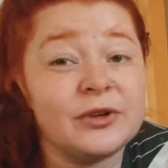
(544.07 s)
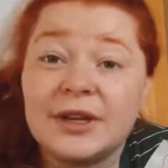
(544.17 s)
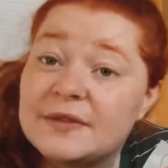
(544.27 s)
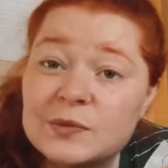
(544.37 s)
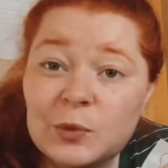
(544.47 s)

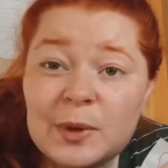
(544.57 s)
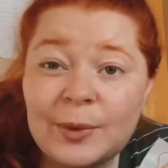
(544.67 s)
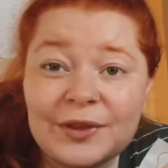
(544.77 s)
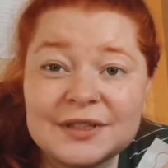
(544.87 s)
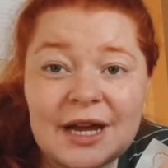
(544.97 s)
gifts for people
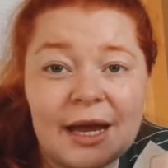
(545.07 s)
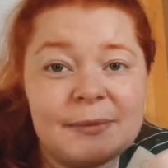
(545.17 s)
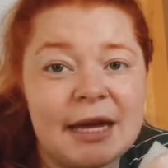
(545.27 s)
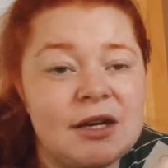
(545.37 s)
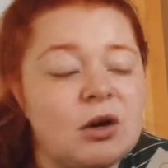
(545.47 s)
all the time.
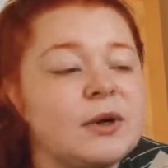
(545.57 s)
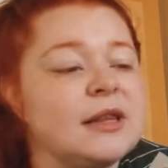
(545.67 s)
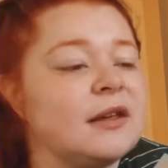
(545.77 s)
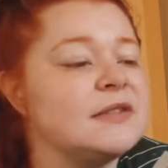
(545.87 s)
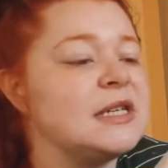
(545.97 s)
Like I know he
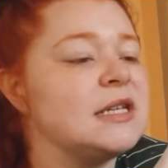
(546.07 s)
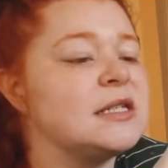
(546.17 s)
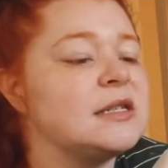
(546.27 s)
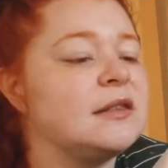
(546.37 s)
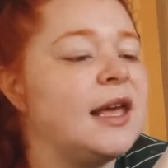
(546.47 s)
loves
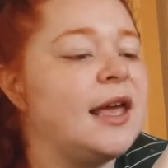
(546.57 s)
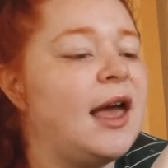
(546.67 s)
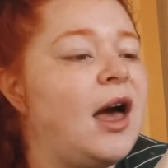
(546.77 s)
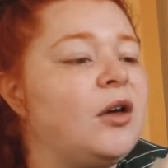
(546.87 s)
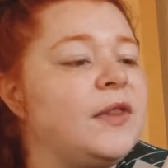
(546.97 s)
these. They
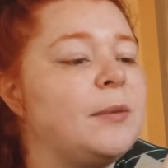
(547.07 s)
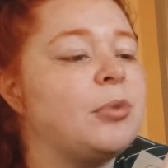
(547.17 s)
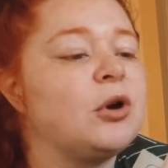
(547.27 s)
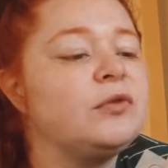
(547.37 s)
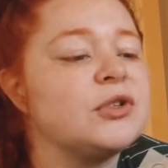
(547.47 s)
help, they
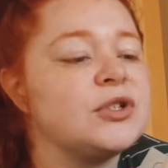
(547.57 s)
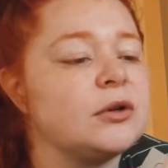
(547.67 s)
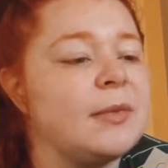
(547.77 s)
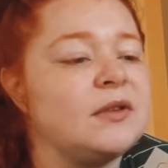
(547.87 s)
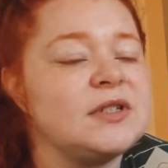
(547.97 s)
burn for a
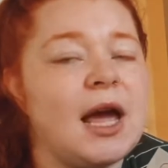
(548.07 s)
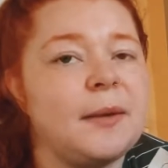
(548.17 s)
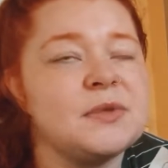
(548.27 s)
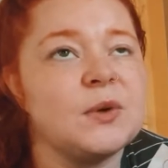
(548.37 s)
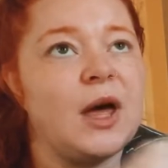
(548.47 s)
certain amount of
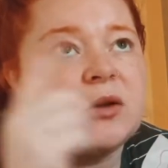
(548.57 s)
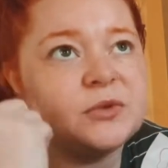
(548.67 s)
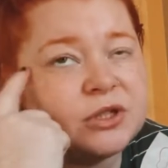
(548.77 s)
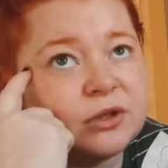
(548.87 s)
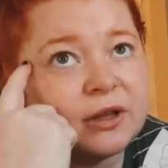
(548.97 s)
time. So it
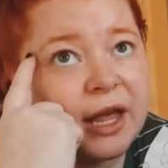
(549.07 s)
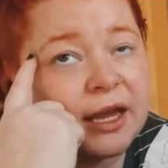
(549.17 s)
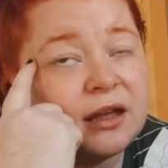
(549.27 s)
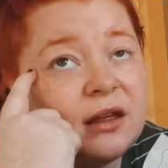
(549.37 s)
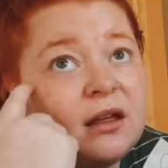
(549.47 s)
helps you to
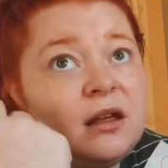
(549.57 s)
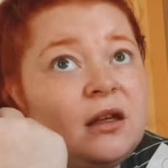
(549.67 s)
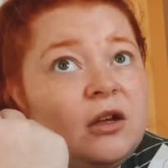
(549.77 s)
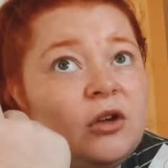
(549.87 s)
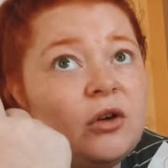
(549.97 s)
like
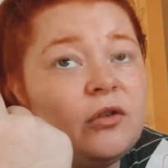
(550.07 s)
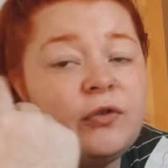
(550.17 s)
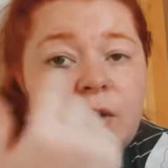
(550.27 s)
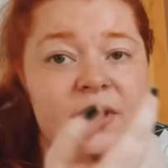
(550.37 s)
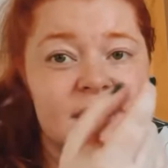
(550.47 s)

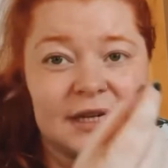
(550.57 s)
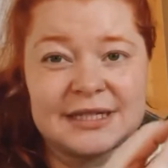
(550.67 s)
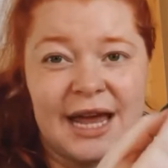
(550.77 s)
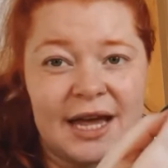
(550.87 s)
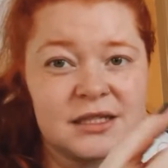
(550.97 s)
focus on a
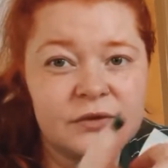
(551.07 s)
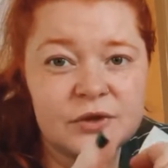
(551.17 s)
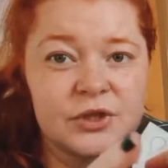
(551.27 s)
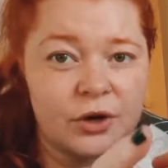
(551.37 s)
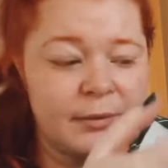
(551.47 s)
task for a
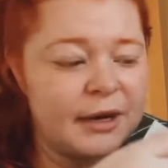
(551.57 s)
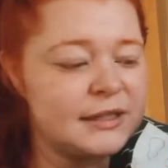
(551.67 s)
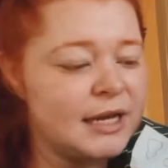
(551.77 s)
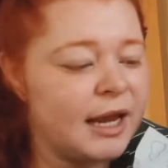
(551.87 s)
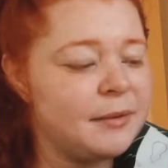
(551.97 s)
certain amount
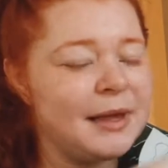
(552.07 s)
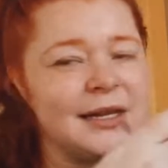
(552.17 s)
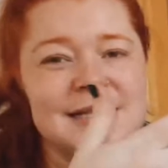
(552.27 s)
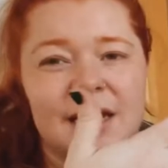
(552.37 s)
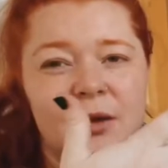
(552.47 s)
of time. And
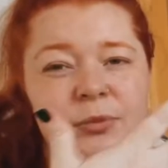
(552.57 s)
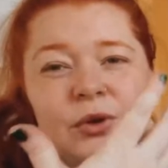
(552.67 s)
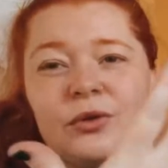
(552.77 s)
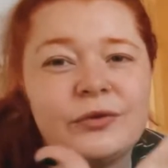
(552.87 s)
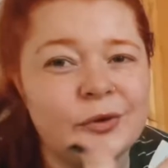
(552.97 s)
it's like a
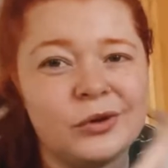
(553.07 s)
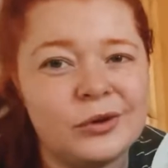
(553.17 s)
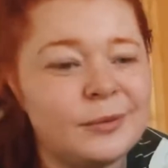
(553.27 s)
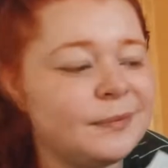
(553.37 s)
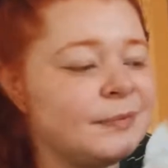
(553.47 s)

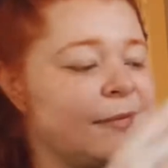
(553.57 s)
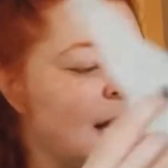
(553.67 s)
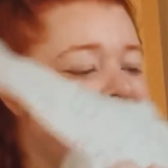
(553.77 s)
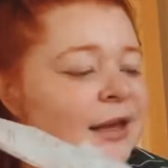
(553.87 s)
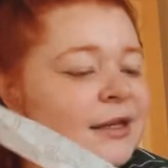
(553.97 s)
beautiful
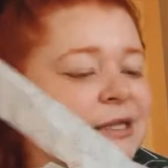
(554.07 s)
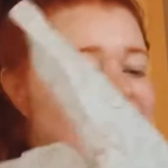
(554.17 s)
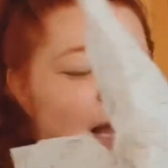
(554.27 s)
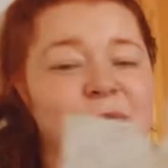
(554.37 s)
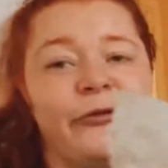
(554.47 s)

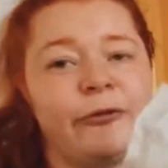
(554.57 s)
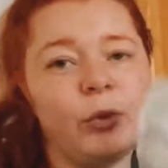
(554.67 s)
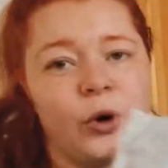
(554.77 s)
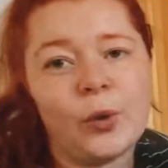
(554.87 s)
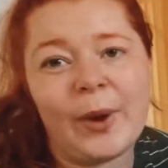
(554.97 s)
Type
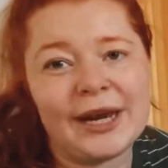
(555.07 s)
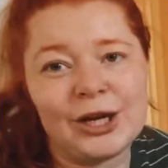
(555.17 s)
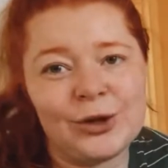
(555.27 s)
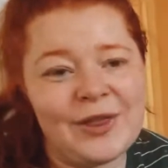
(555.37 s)
4 way to do